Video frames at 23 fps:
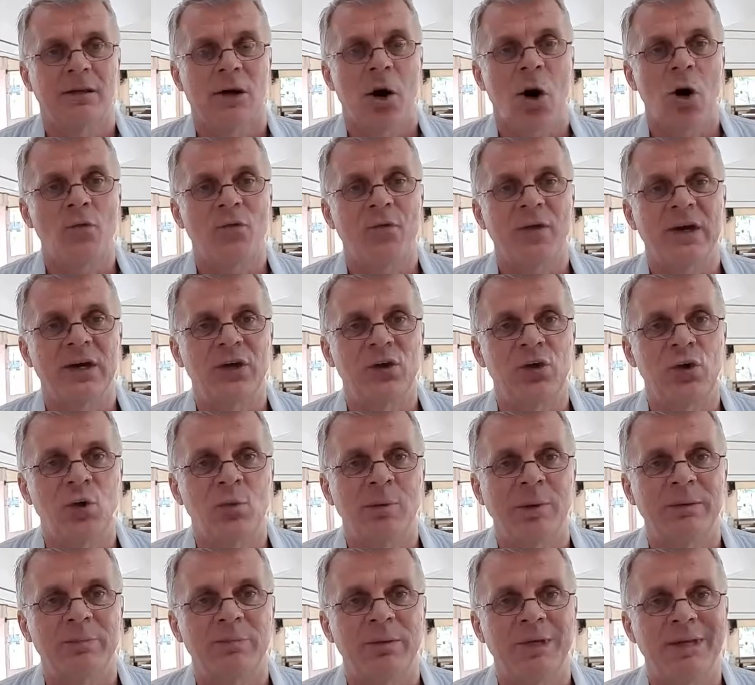of a
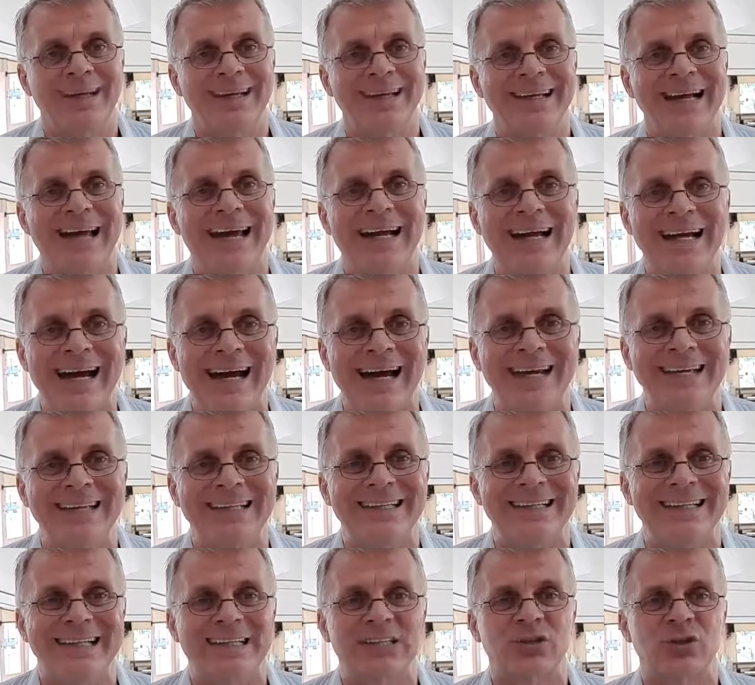human being, a
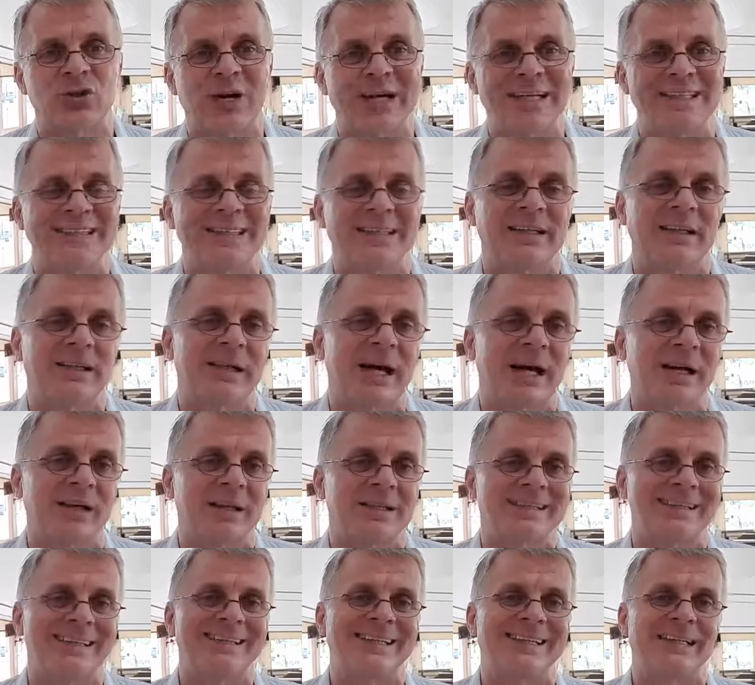light that shines in the
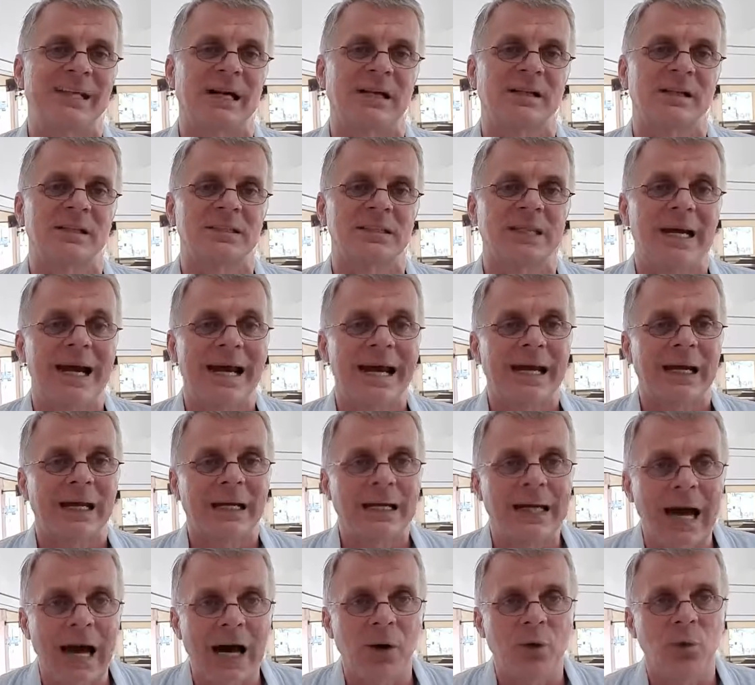darkness, and the darkness
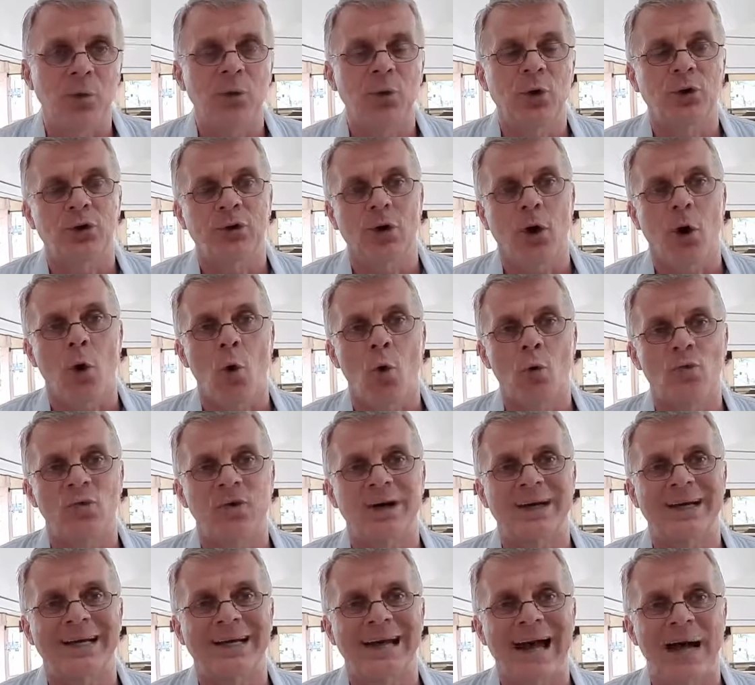cannot
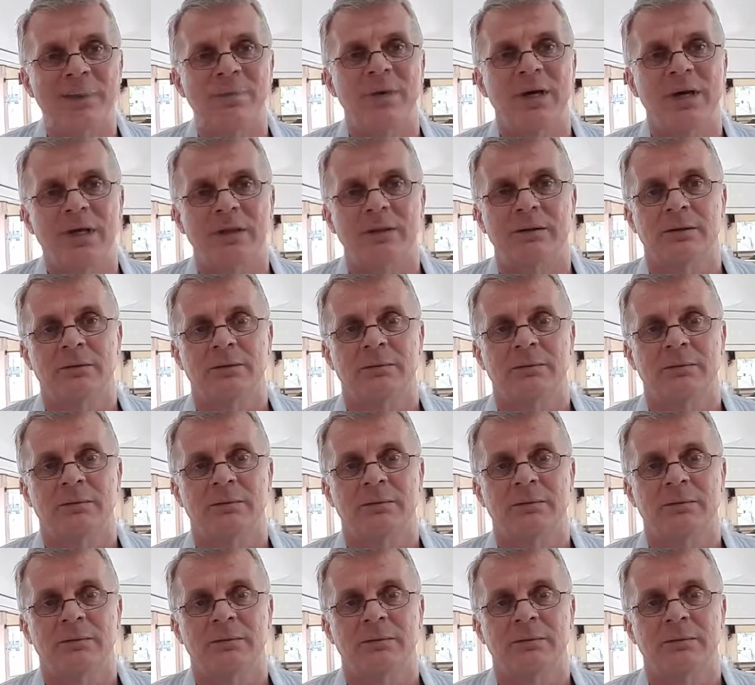overcome it.